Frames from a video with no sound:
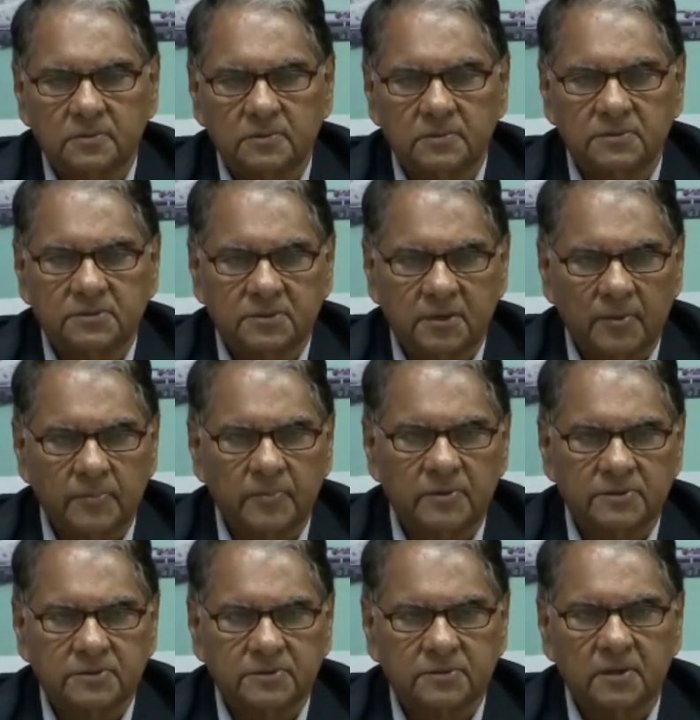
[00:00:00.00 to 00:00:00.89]

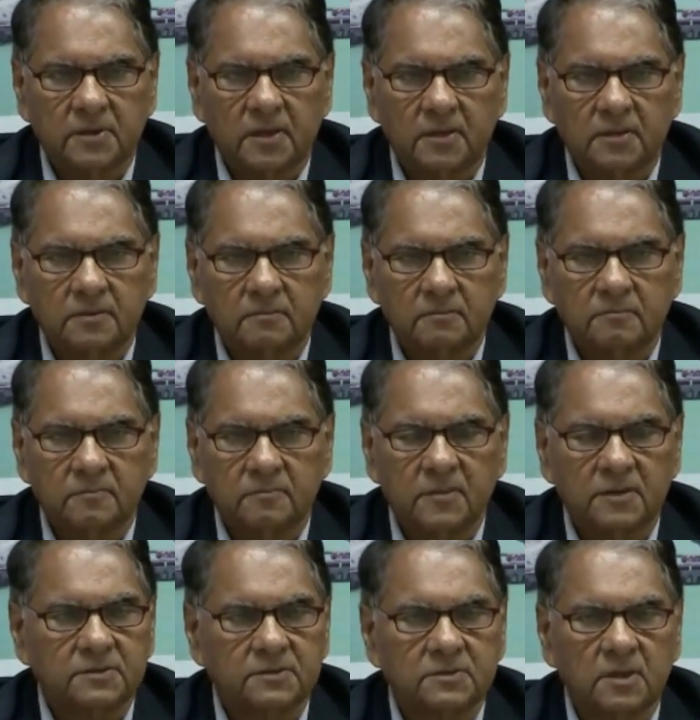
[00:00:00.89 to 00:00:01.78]
established, and
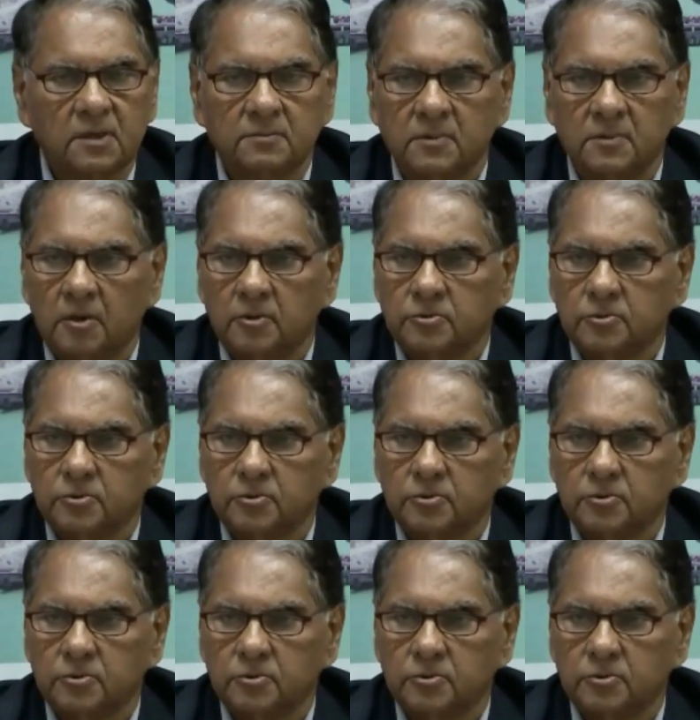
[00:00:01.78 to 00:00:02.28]
that is now